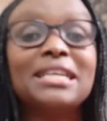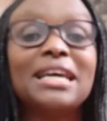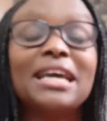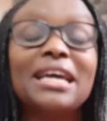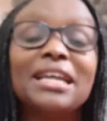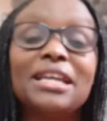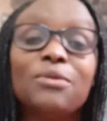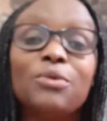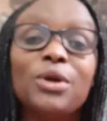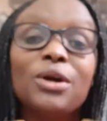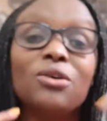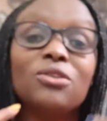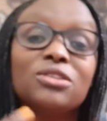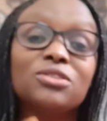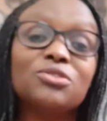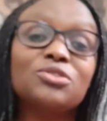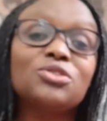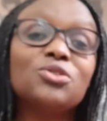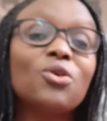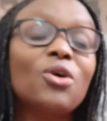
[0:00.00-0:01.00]
and we
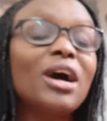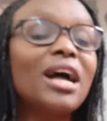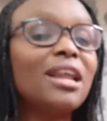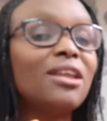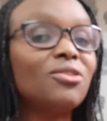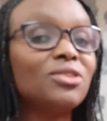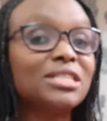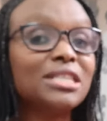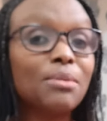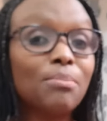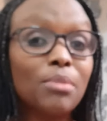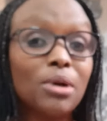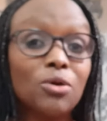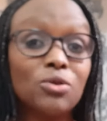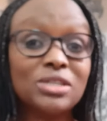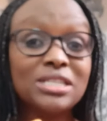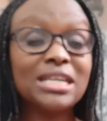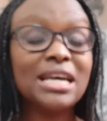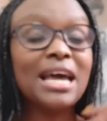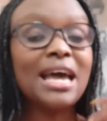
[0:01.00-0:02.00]
also talk a lot
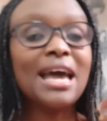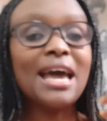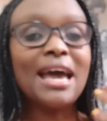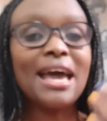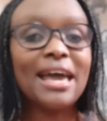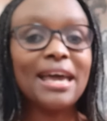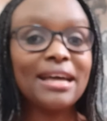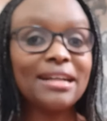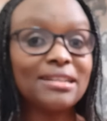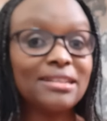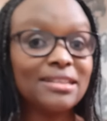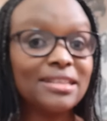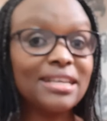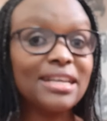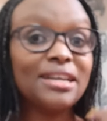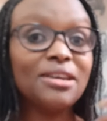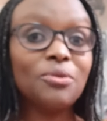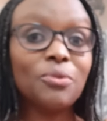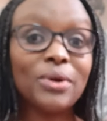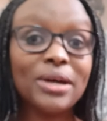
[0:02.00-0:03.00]
about health
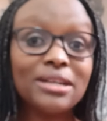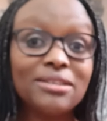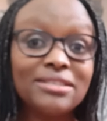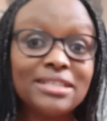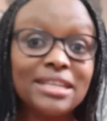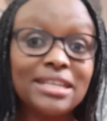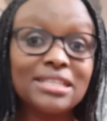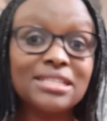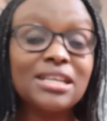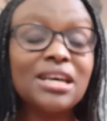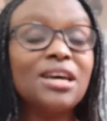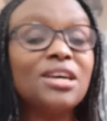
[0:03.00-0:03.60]
and wellness.